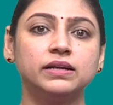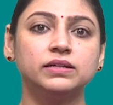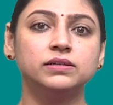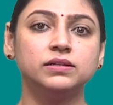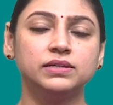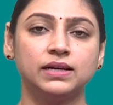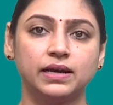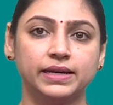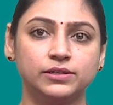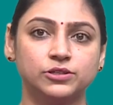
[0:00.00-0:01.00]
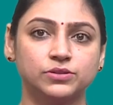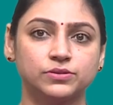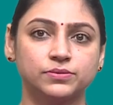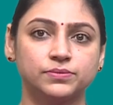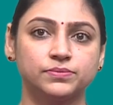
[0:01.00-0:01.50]
adults alike.
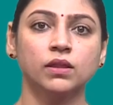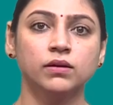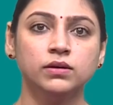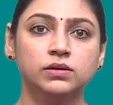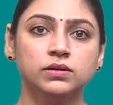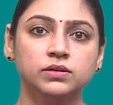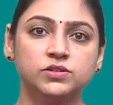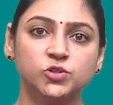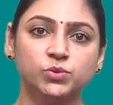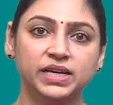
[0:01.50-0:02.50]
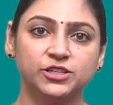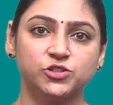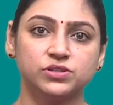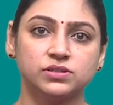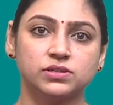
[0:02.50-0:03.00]

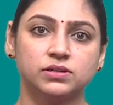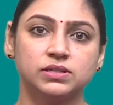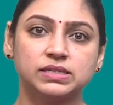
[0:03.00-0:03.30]
Simulations.